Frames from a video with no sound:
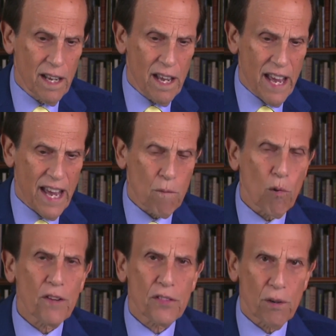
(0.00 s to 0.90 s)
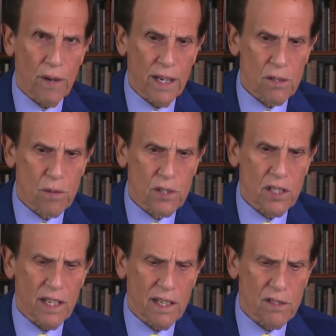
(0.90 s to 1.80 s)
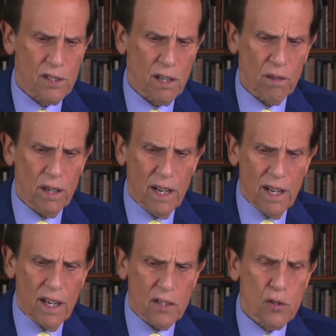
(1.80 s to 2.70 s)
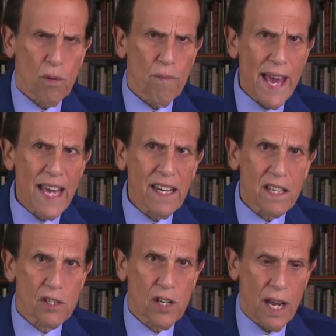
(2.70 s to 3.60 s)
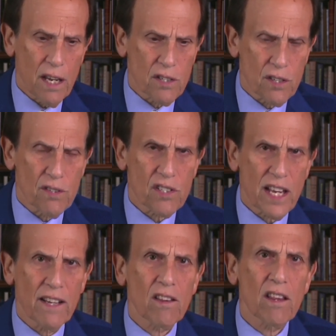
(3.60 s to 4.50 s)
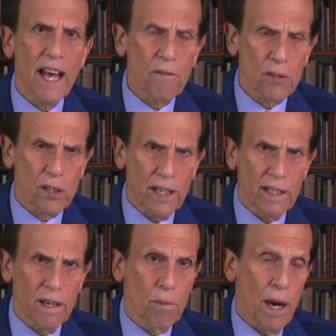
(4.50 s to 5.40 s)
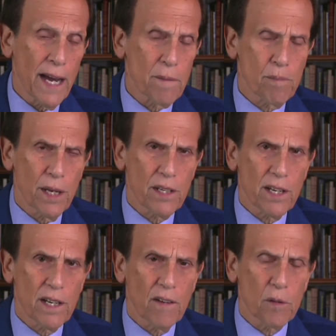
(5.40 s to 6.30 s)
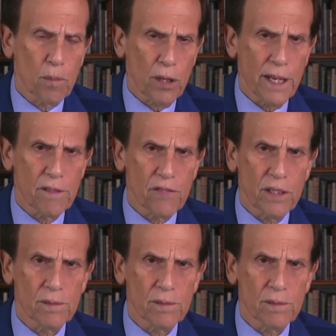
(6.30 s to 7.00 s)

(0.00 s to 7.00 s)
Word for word: and what they're interested in. So dramatic changes and leveling, in my opinion, of the playing field.